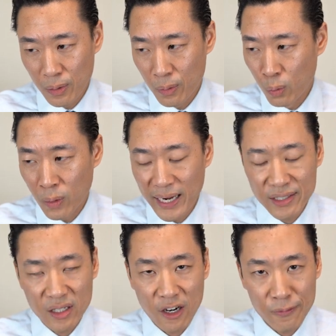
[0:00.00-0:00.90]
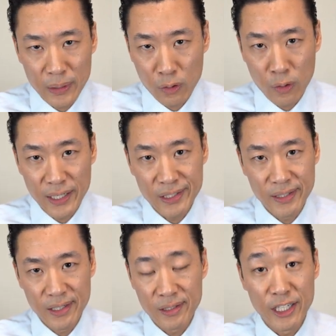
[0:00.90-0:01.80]
why is the government
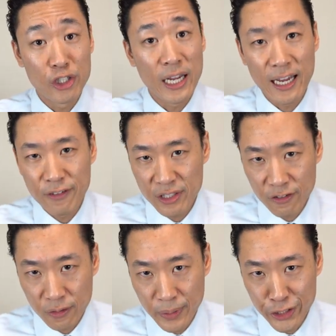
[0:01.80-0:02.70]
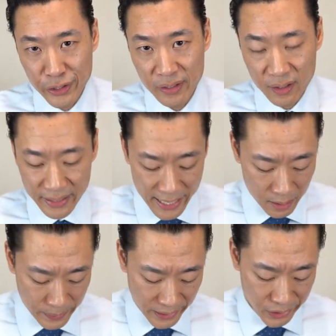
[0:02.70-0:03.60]
requesting this? They should have this information in their
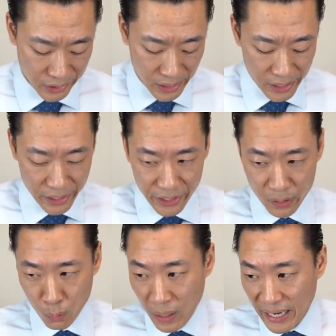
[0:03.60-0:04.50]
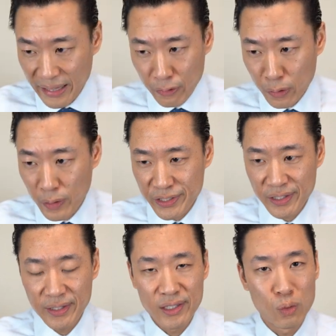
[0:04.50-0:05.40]
database. Why are they
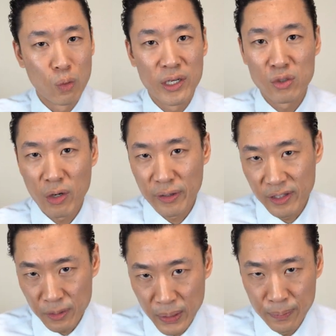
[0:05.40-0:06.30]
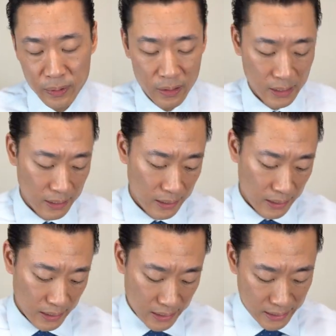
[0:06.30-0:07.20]
requesting this? What is wrong with these people?
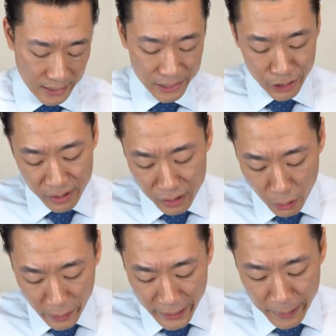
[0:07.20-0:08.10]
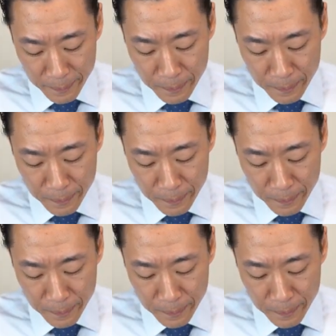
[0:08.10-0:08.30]
It's just annoying.